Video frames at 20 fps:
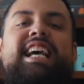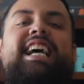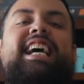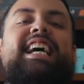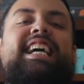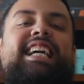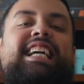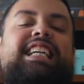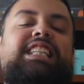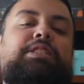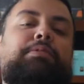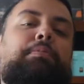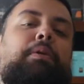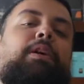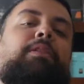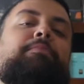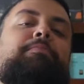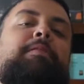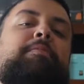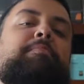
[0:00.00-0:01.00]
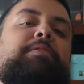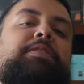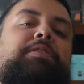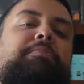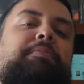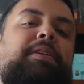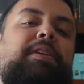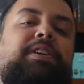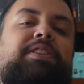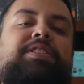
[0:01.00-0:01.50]
Hey guys, Martin from Impress
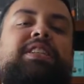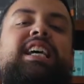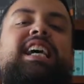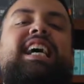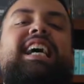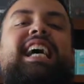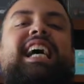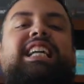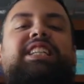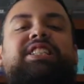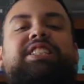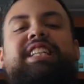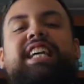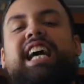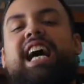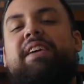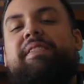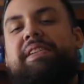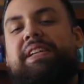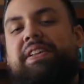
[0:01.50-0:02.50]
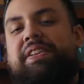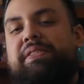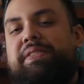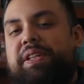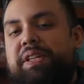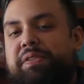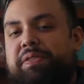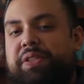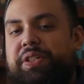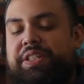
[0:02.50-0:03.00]
Computers, and today I have another
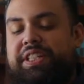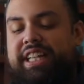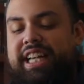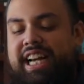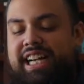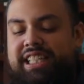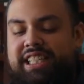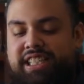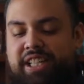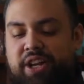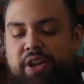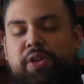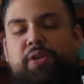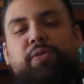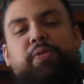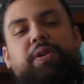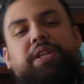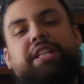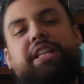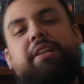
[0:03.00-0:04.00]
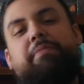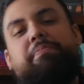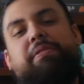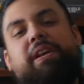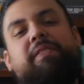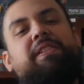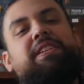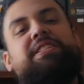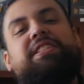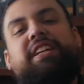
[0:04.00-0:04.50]
video for you guys. We did
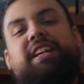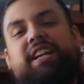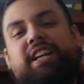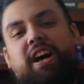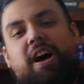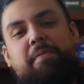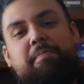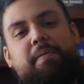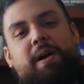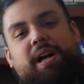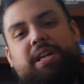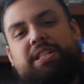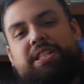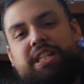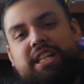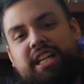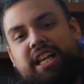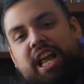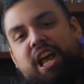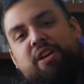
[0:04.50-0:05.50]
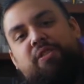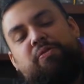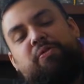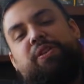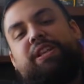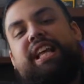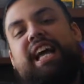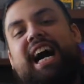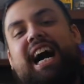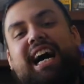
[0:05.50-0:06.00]
previously an unboxing for
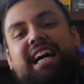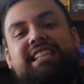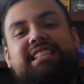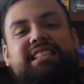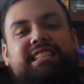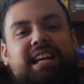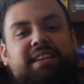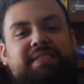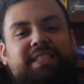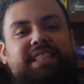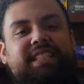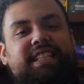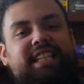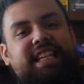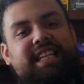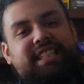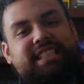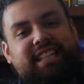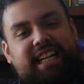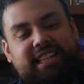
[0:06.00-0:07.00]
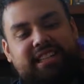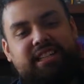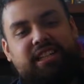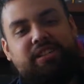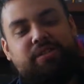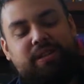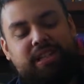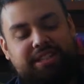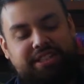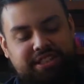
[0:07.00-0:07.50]
the i7 10th
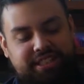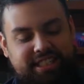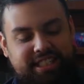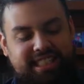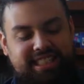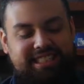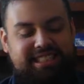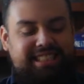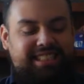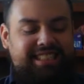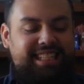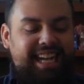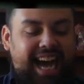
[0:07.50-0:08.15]
generation. This is